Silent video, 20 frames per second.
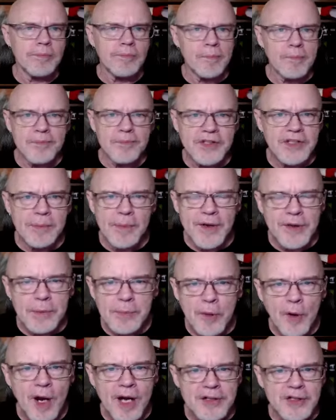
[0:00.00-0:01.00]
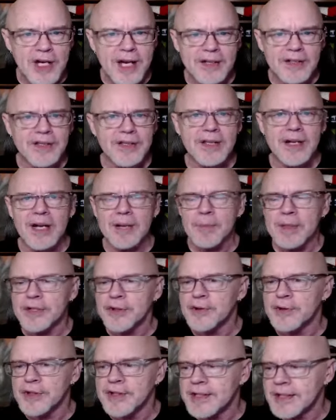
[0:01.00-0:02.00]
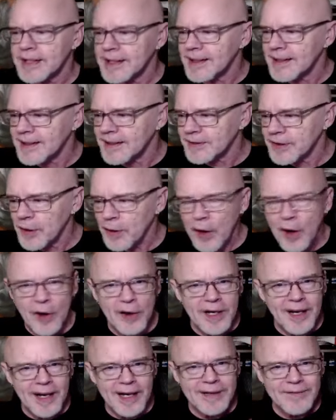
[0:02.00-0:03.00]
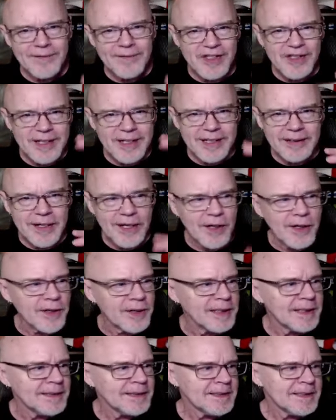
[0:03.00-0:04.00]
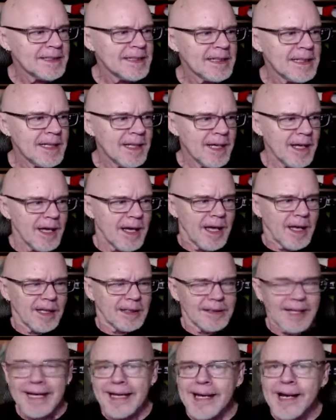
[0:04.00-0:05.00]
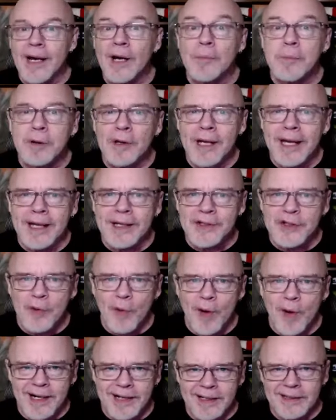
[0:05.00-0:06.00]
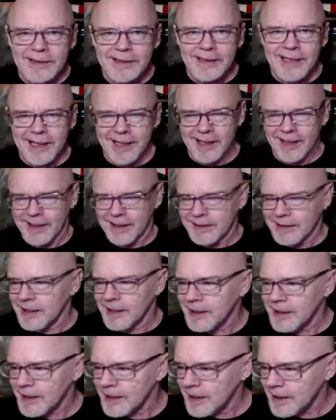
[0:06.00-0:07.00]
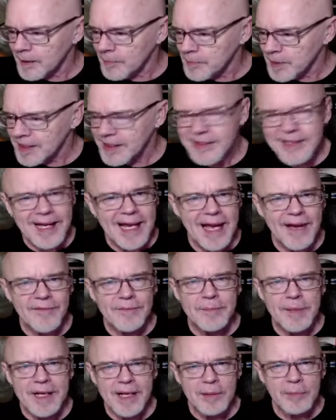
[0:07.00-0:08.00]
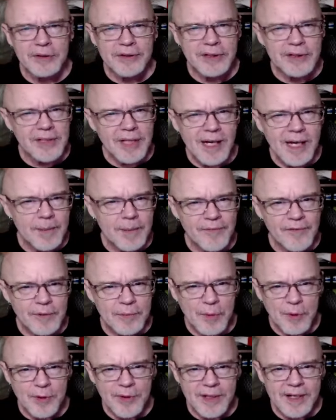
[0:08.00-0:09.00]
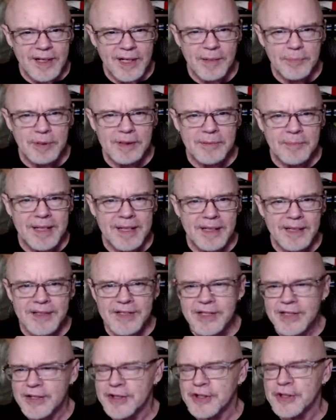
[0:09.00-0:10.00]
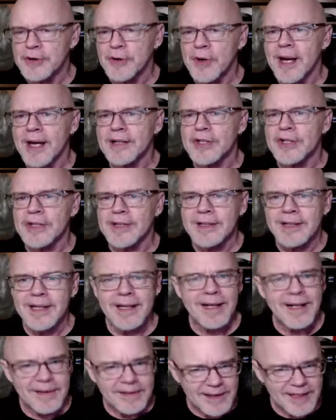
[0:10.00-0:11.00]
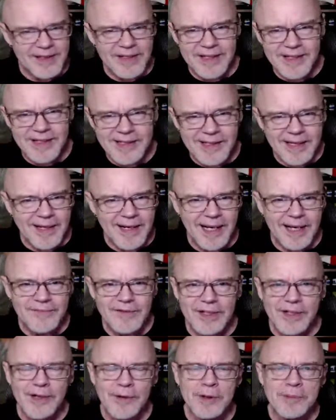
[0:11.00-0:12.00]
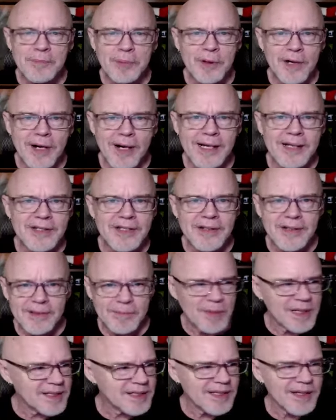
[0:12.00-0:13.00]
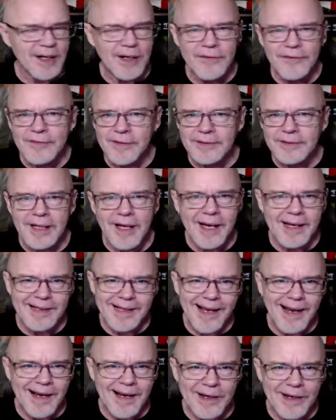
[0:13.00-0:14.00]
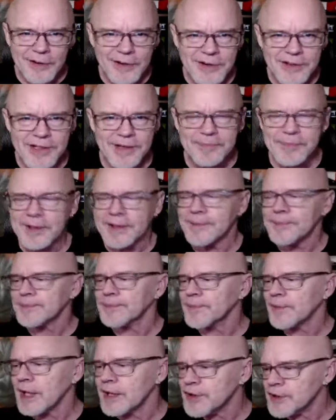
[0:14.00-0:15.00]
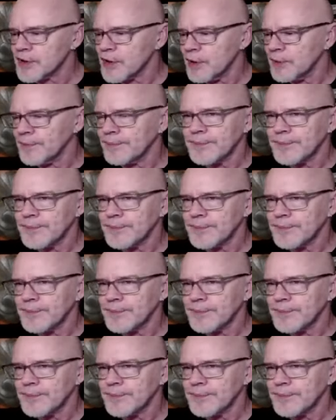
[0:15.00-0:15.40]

some other projects that I'm interested in, and they're all kind of sitting there like airplanes waiting to land um, because I haven't been able to type for more than a couple of minutes at a stretch. And then, as I said, I have to go and put ice on myself or lie down or something. So